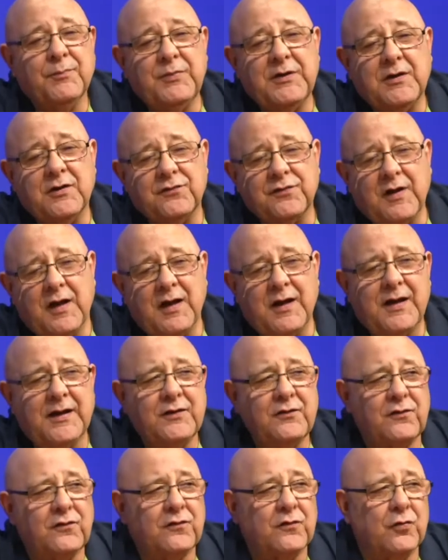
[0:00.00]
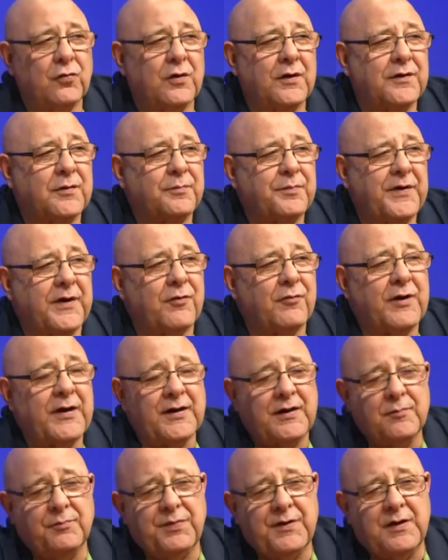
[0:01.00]
because I saw the PERAC
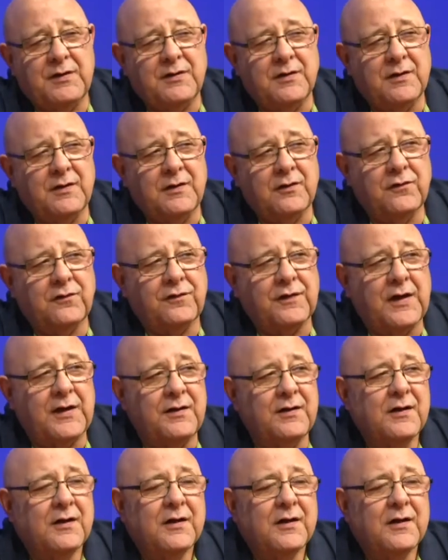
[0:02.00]
opinion that said